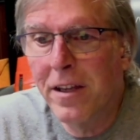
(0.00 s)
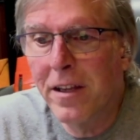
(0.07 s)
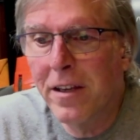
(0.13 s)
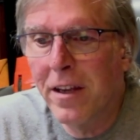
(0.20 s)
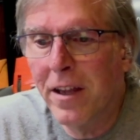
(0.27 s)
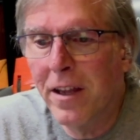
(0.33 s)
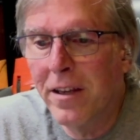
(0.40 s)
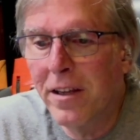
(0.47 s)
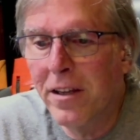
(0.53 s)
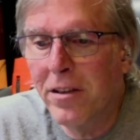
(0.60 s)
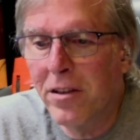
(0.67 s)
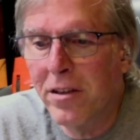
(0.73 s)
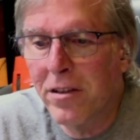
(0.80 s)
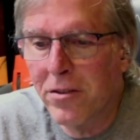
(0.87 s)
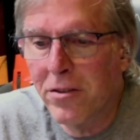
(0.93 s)
And
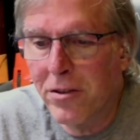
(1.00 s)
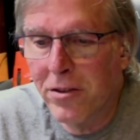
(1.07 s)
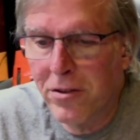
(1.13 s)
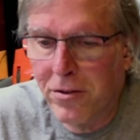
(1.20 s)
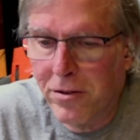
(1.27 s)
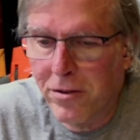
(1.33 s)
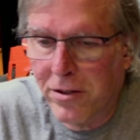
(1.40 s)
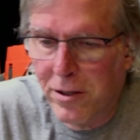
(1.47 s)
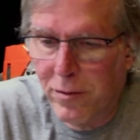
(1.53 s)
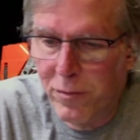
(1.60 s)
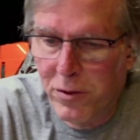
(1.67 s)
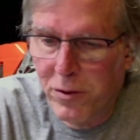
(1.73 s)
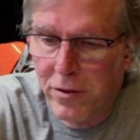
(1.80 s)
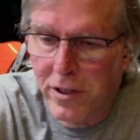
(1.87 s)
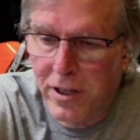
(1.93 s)
then you're the
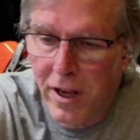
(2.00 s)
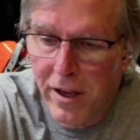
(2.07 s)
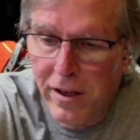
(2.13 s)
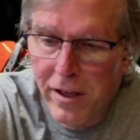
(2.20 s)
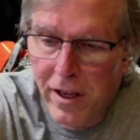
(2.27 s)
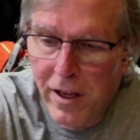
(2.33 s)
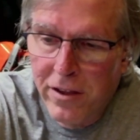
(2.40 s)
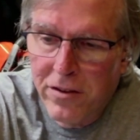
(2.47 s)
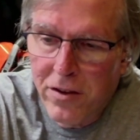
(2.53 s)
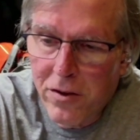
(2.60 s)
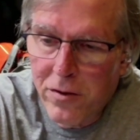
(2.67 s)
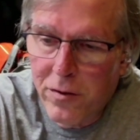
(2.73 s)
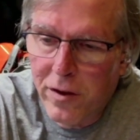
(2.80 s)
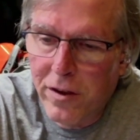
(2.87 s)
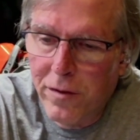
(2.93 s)
computer guy.
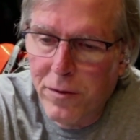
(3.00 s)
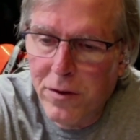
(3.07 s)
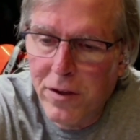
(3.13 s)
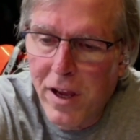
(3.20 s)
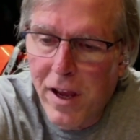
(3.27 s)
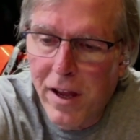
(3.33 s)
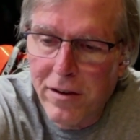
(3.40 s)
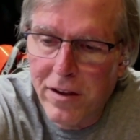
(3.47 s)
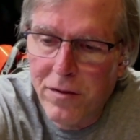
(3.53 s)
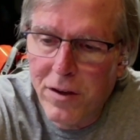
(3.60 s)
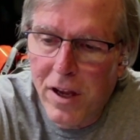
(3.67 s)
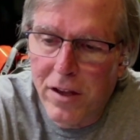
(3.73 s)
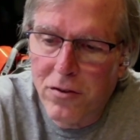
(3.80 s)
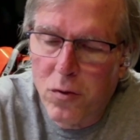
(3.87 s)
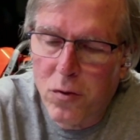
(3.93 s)
So if you
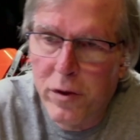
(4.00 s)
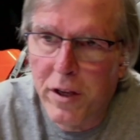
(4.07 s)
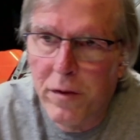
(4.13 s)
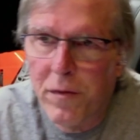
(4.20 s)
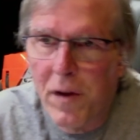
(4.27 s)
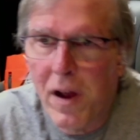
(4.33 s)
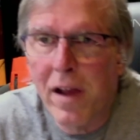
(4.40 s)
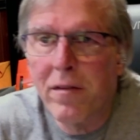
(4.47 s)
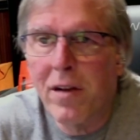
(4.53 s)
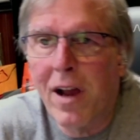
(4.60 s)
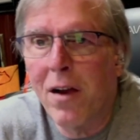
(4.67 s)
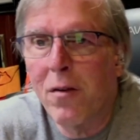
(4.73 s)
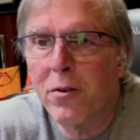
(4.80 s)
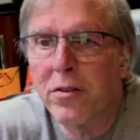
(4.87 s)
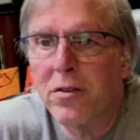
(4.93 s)
got 25
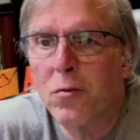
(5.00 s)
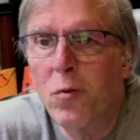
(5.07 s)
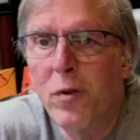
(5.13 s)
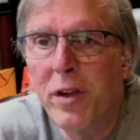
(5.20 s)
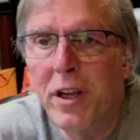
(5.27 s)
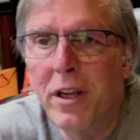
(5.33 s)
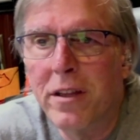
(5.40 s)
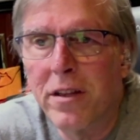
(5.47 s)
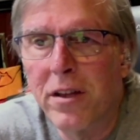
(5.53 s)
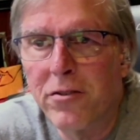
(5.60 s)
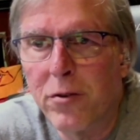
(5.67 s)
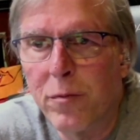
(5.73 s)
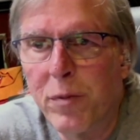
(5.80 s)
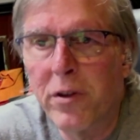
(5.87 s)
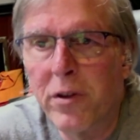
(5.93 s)
hours a week
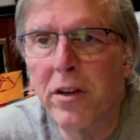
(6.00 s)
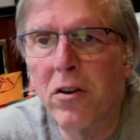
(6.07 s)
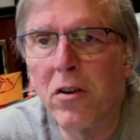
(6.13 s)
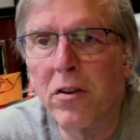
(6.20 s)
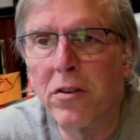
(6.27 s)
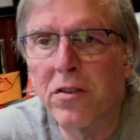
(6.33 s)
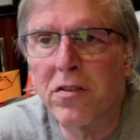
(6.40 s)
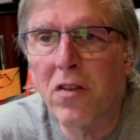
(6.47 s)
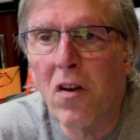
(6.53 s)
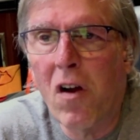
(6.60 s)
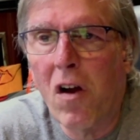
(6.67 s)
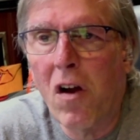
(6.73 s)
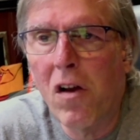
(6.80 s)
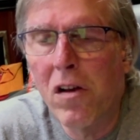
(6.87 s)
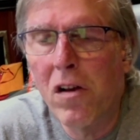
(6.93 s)
that you're putting on the
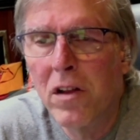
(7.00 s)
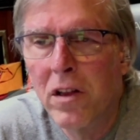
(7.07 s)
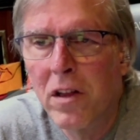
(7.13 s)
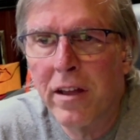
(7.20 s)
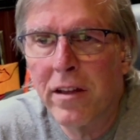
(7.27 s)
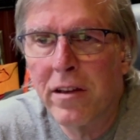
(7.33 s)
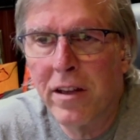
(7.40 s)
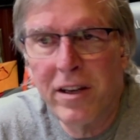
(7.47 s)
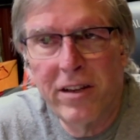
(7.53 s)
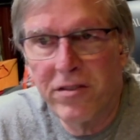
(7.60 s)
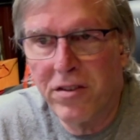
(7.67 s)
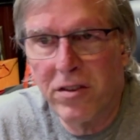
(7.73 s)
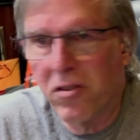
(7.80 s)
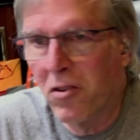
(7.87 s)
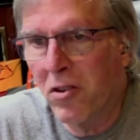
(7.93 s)
saw, and
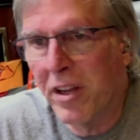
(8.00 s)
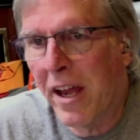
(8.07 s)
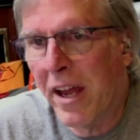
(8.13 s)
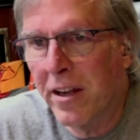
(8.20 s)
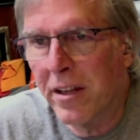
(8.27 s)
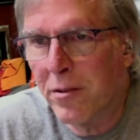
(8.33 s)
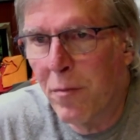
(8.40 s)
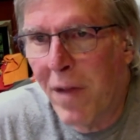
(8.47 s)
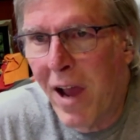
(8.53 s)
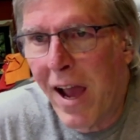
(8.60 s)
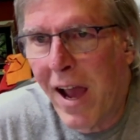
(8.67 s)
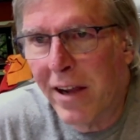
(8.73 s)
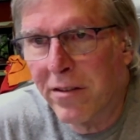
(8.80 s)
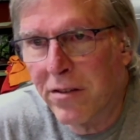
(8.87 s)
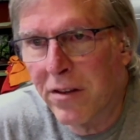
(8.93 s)
let's just look at it at the
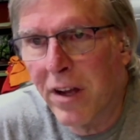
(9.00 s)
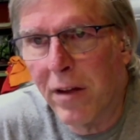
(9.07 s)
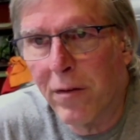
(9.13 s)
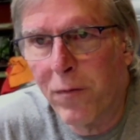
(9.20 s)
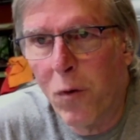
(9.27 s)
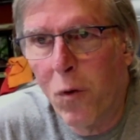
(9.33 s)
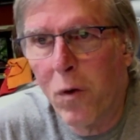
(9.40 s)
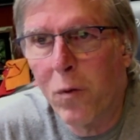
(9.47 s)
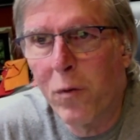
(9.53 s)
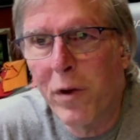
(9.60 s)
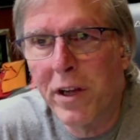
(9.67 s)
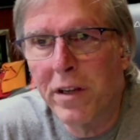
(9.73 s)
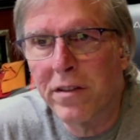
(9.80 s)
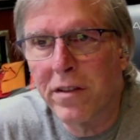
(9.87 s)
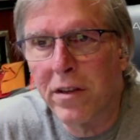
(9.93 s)
max, you got 4
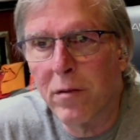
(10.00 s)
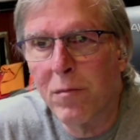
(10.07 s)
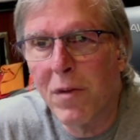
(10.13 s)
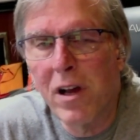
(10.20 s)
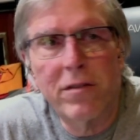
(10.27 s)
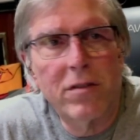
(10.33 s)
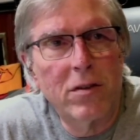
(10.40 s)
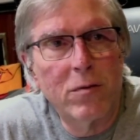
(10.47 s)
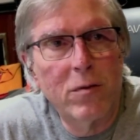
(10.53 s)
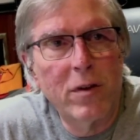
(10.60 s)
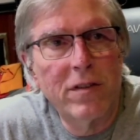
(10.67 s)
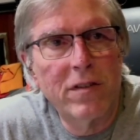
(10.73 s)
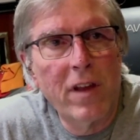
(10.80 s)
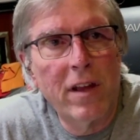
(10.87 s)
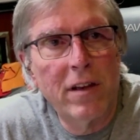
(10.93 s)
weeks in a month. So
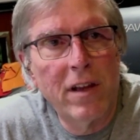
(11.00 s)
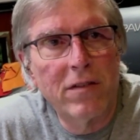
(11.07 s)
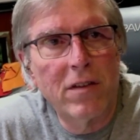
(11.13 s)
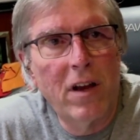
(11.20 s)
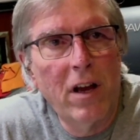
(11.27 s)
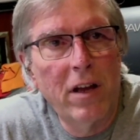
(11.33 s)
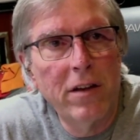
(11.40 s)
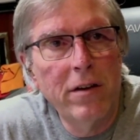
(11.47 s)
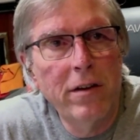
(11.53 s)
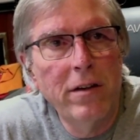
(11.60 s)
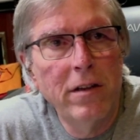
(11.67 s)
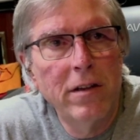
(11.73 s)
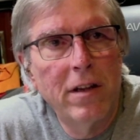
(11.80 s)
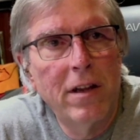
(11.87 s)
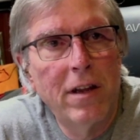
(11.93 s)
what's that? That's
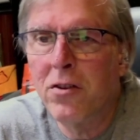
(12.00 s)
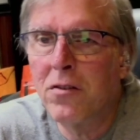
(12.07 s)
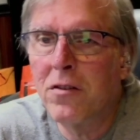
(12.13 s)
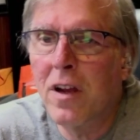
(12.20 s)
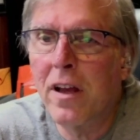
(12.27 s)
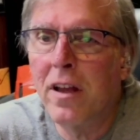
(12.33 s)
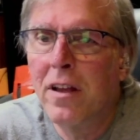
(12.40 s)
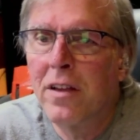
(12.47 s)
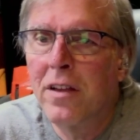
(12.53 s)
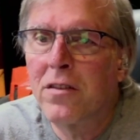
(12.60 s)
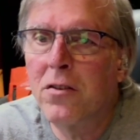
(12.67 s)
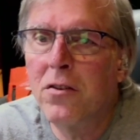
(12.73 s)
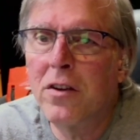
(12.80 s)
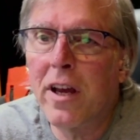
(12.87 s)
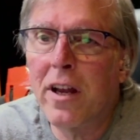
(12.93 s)
100. So you
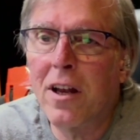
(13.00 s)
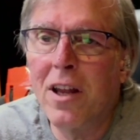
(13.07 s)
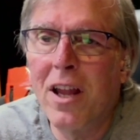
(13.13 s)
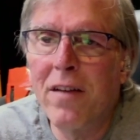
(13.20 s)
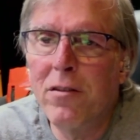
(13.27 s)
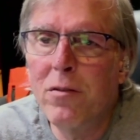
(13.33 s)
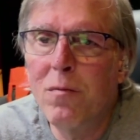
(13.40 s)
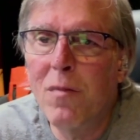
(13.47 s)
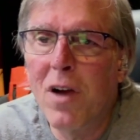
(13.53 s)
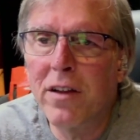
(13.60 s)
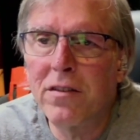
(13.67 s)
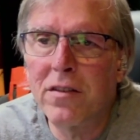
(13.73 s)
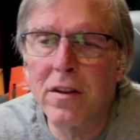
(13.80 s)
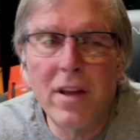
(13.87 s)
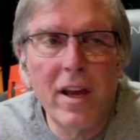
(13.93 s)
got 11
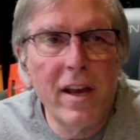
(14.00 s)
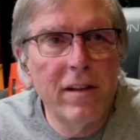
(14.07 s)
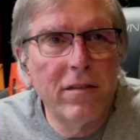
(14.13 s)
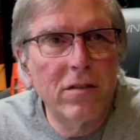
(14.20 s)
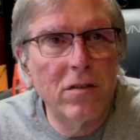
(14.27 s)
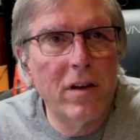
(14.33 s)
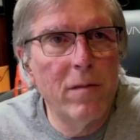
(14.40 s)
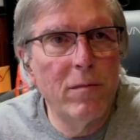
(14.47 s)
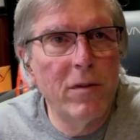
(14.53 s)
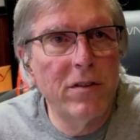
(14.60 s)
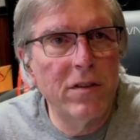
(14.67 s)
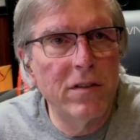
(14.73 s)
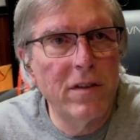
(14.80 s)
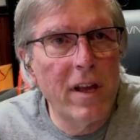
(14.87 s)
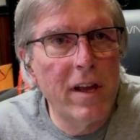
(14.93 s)
months of that. So how
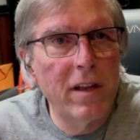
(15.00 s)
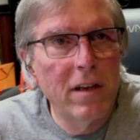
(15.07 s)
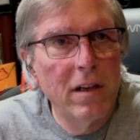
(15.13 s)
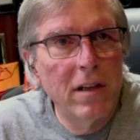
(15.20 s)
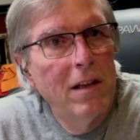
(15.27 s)
much is that?